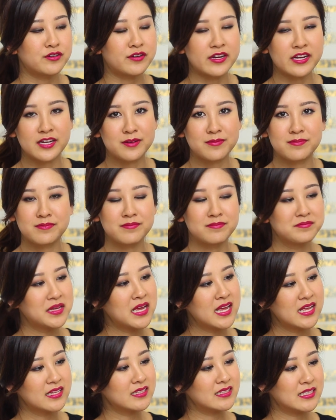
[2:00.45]
cream
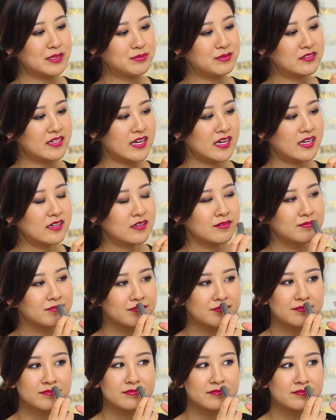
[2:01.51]
lipstick.
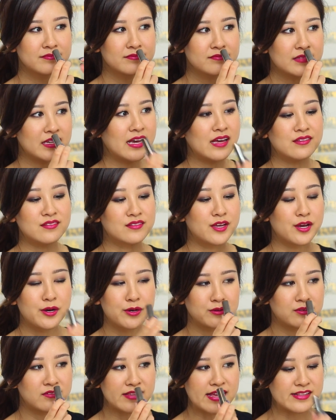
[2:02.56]
It has
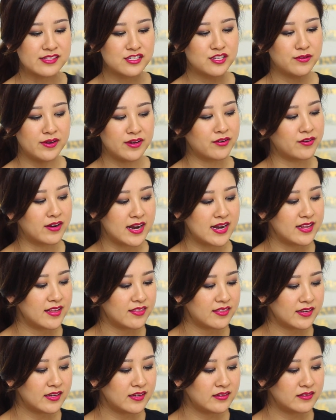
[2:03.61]
no scent to it or
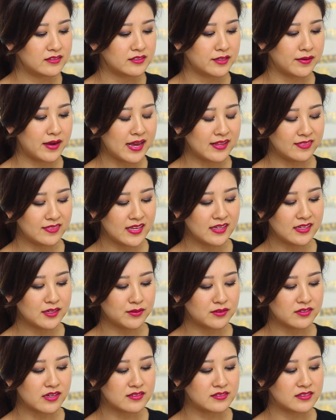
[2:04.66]
anything, so I think
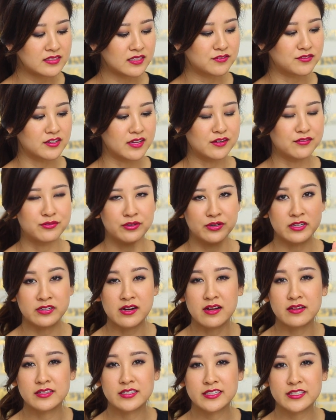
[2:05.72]
it was on sale for like
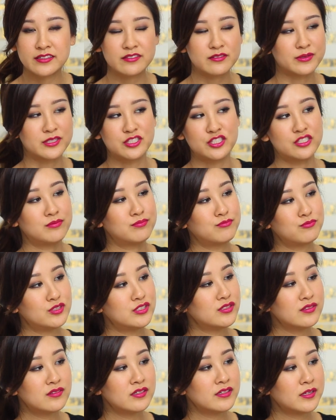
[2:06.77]
$4, which,
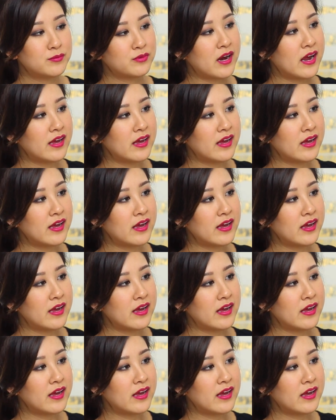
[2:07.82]
which is a good